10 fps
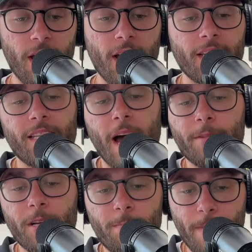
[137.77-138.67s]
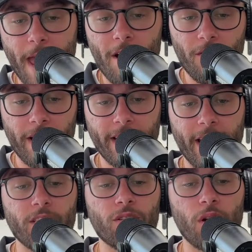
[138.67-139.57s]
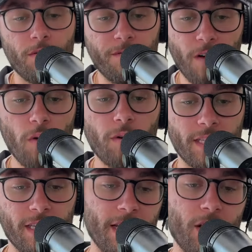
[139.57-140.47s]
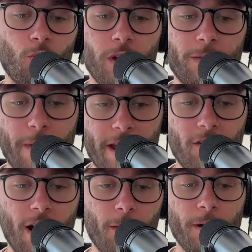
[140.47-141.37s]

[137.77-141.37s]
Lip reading: Stop comparing and start focusing with BetterHelp.